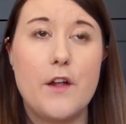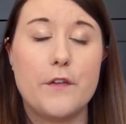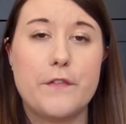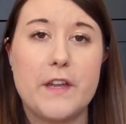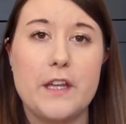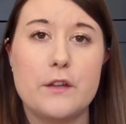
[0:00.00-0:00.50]

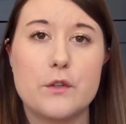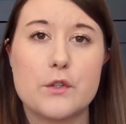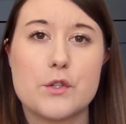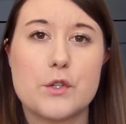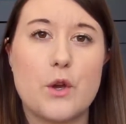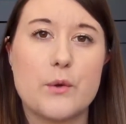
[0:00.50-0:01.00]

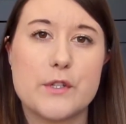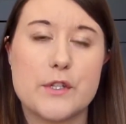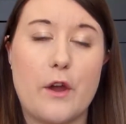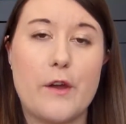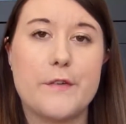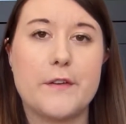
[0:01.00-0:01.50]
feel so
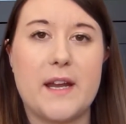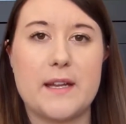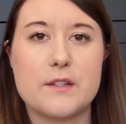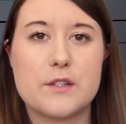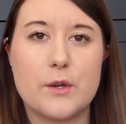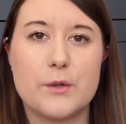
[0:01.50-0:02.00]
soft
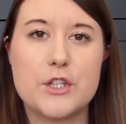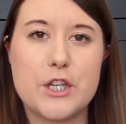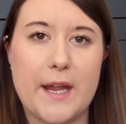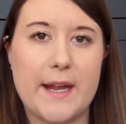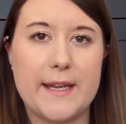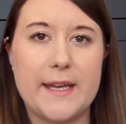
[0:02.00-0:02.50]
and so
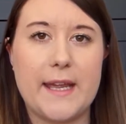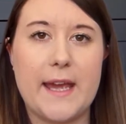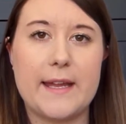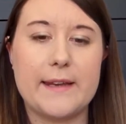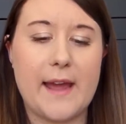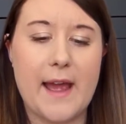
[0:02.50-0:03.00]
shiny,
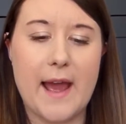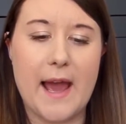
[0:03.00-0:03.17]
and